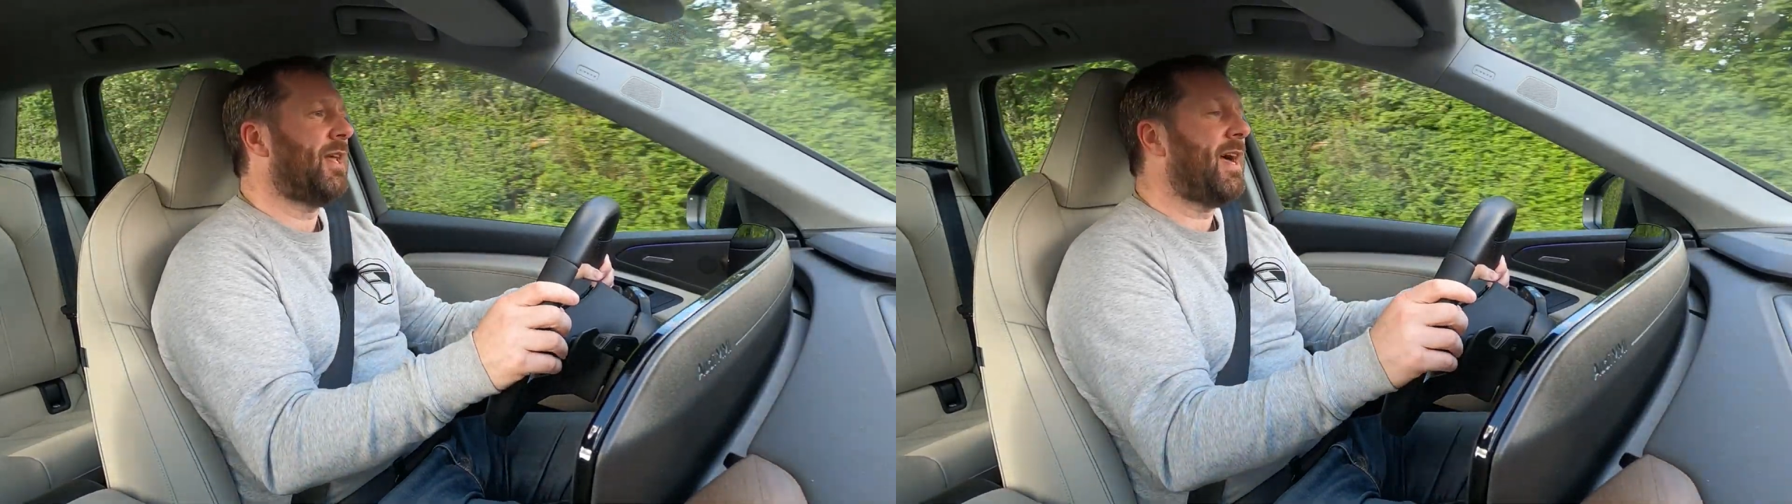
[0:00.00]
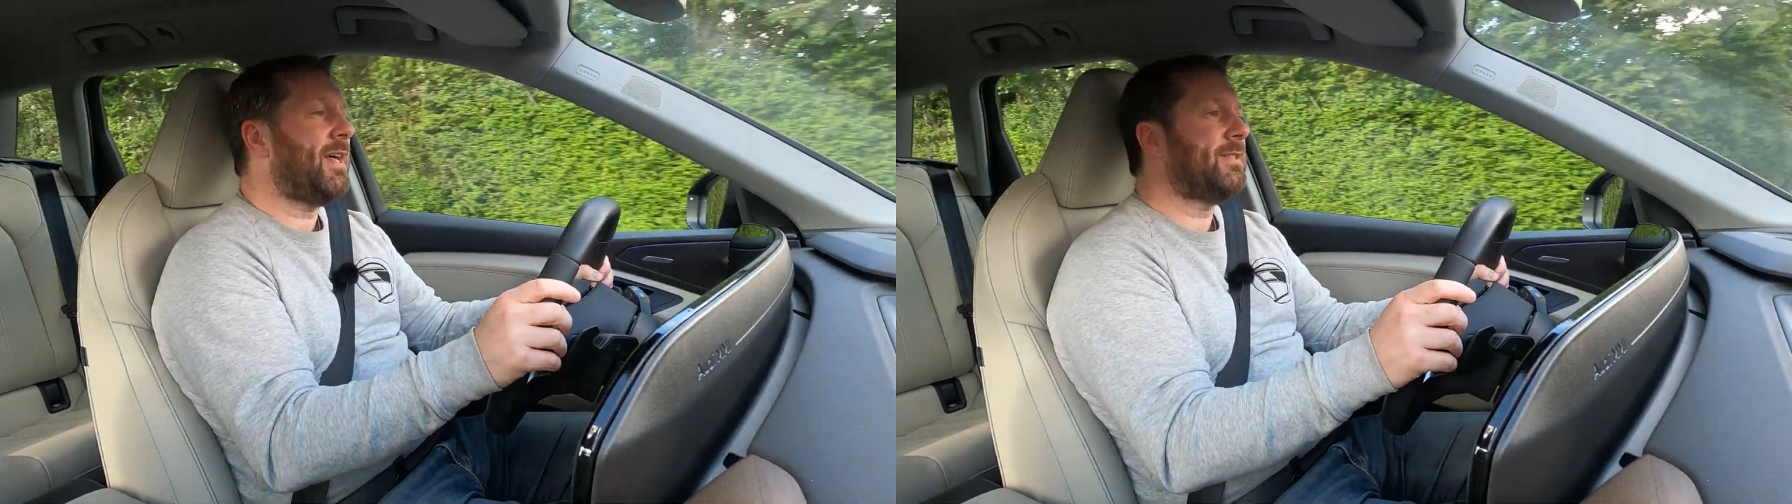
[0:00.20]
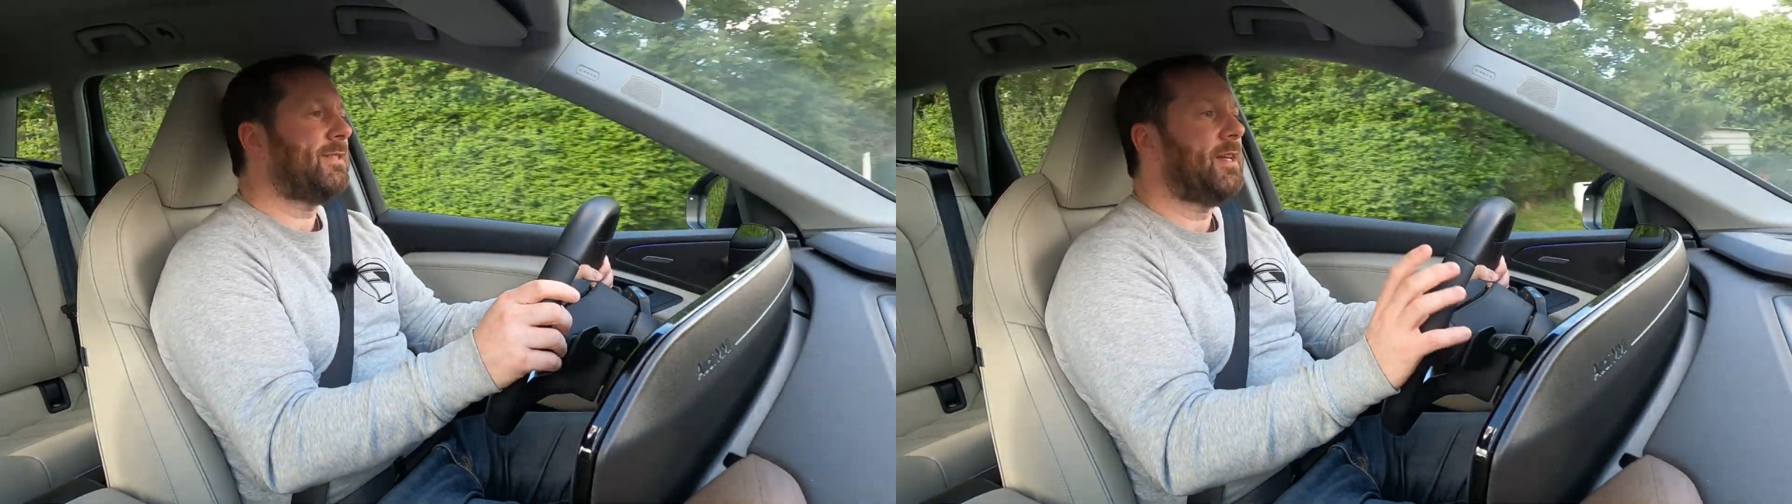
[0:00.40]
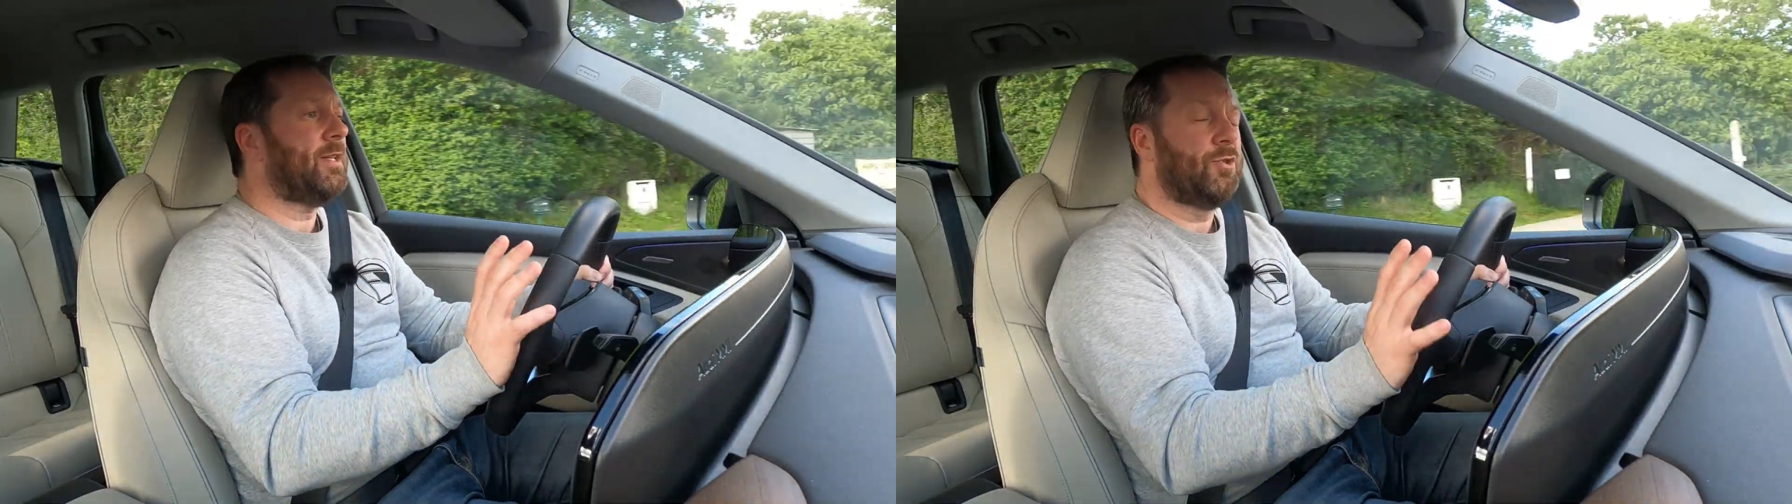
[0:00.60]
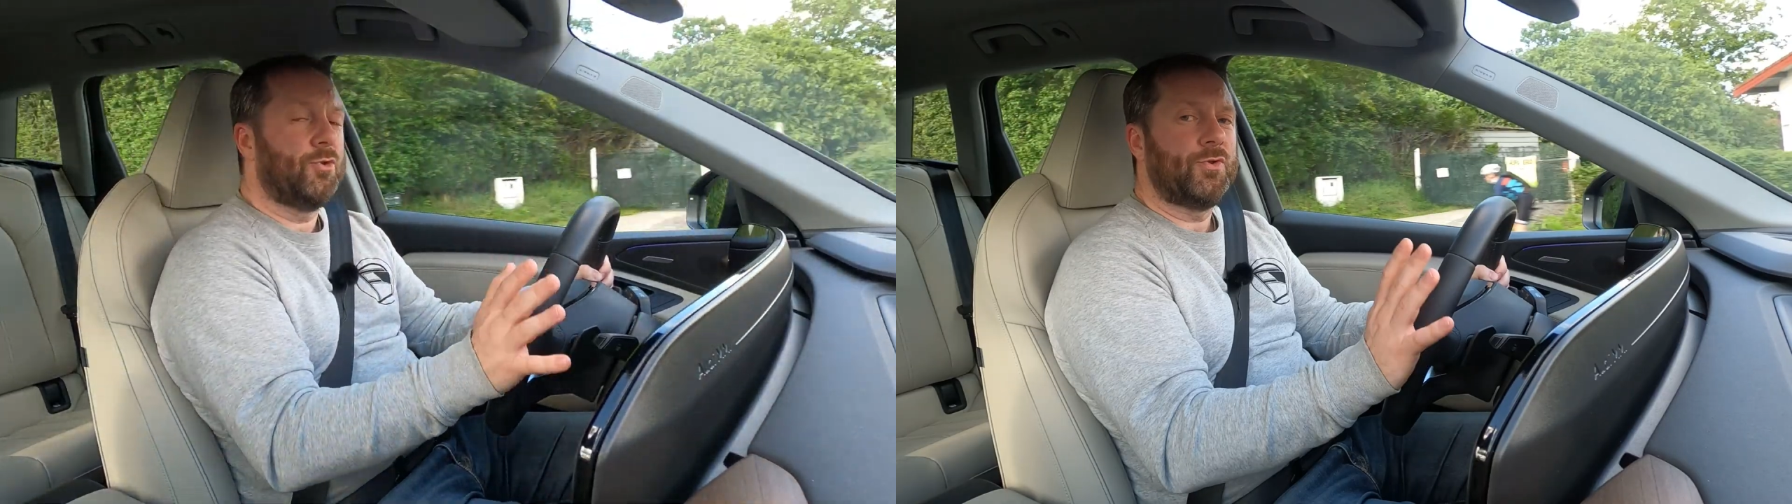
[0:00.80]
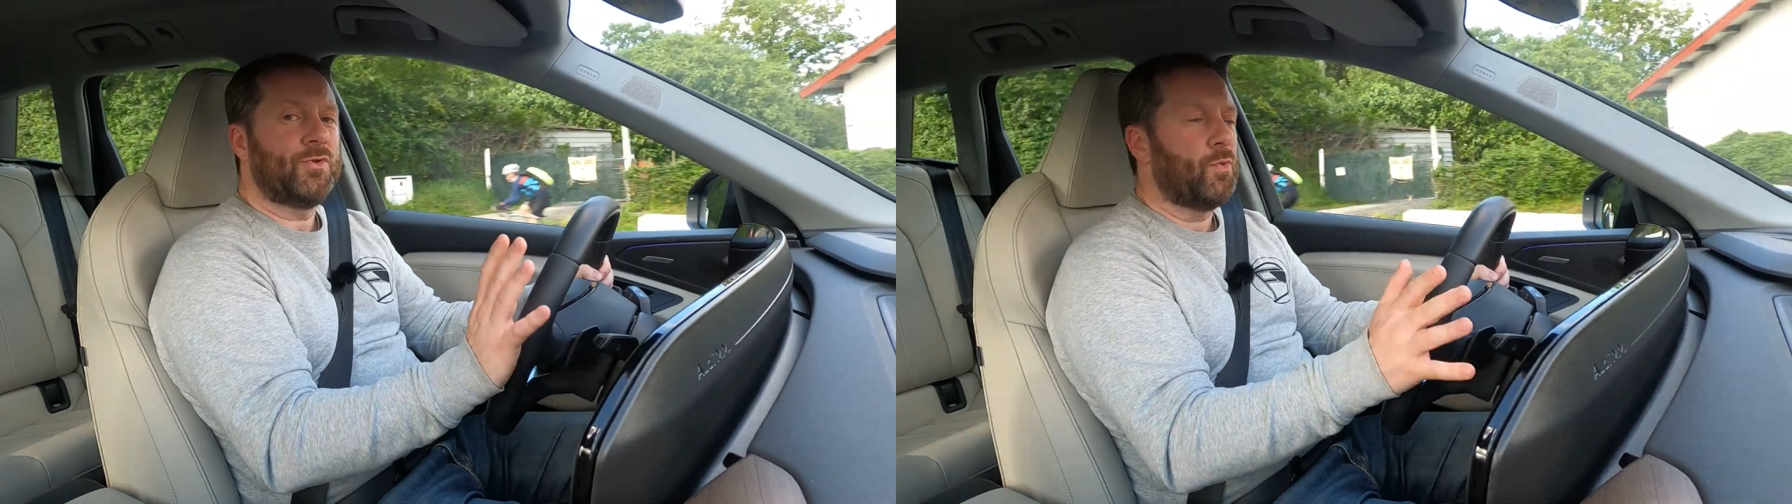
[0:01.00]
and it does